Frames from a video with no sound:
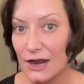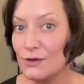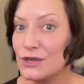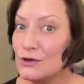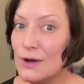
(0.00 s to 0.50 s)
I
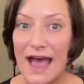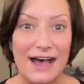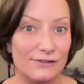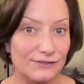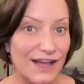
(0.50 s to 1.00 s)
know you
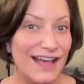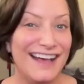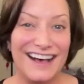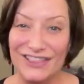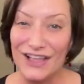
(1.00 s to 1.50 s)
have
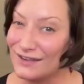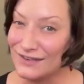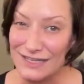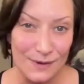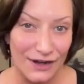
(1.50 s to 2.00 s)
a lot
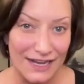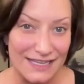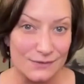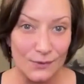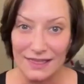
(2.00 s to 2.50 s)
of
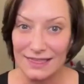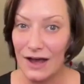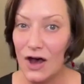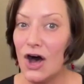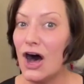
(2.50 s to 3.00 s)
experience
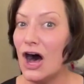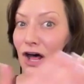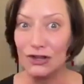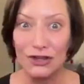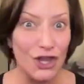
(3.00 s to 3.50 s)
with
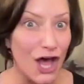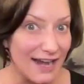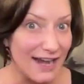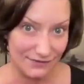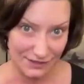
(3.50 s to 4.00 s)
a
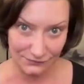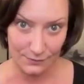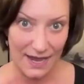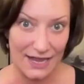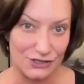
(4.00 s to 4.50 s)
lot of
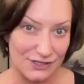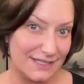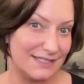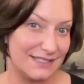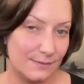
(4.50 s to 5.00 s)
different
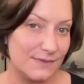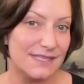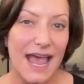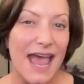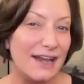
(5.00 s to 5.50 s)
pageant
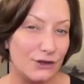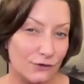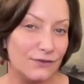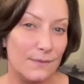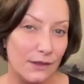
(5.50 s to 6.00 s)
systems, and
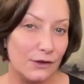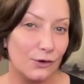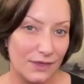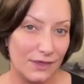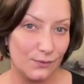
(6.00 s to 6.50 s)
you're
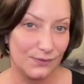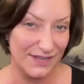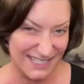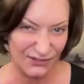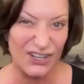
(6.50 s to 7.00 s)
familiar with
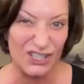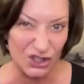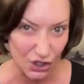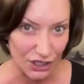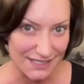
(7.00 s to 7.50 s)
the
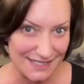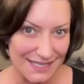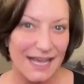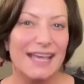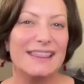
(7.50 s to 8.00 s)
different
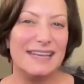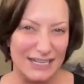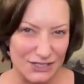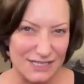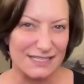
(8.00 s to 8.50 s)
looks that
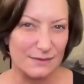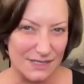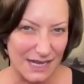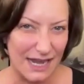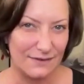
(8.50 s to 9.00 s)
each
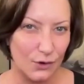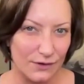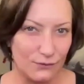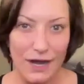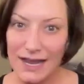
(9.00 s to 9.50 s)
system is kind of
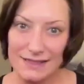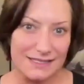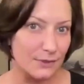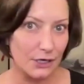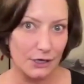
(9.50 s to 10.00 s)
going for and
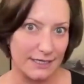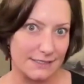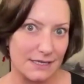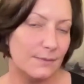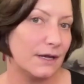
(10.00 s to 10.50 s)
the
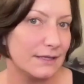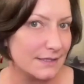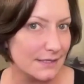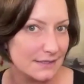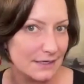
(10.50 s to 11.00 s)
similarities among
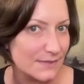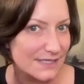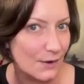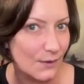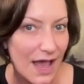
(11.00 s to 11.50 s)
the
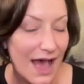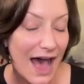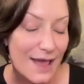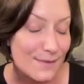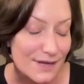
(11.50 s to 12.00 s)
systems. So
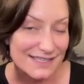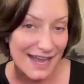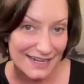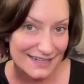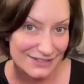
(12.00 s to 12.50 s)
I'm
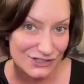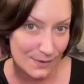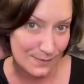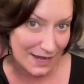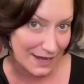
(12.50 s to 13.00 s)
excited to
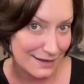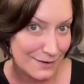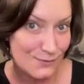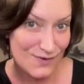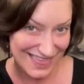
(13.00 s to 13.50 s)
jump
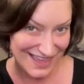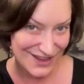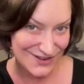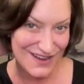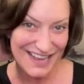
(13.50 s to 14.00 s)
in with
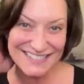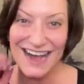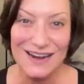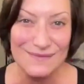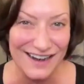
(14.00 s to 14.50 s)
you and
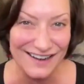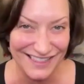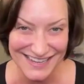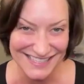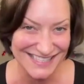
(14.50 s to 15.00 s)
talk about
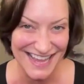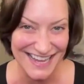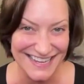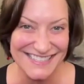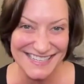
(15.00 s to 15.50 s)
all these
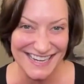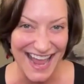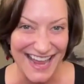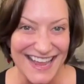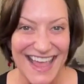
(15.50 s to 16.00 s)
things
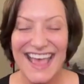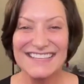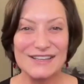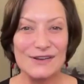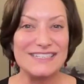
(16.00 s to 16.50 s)
today.
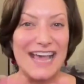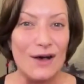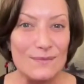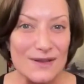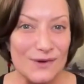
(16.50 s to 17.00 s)
So
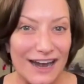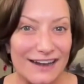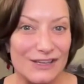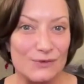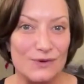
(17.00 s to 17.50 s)
tell me
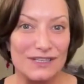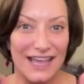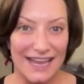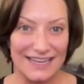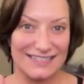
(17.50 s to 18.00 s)
where you
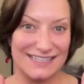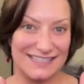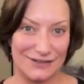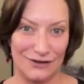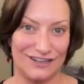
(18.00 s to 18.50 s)
would like to
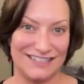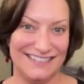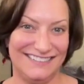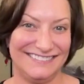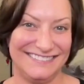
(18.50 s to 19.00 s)

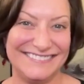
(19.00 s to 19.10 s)
start.